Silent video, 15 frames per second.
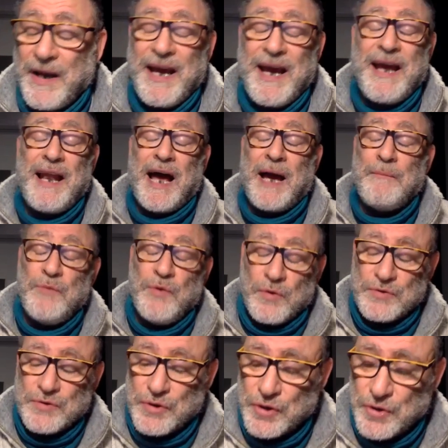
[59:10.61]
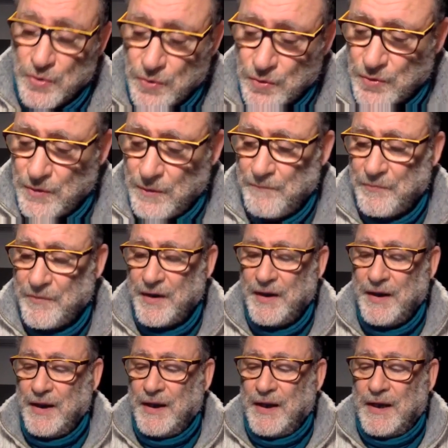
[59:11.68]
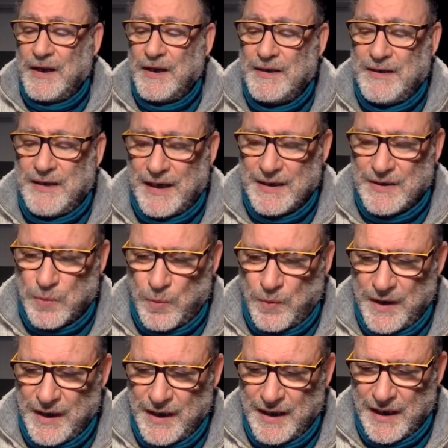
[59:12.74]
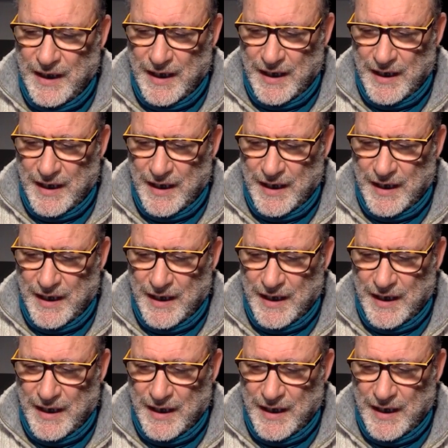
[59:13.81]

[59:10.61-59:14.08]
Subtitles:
And I'm not so sure that we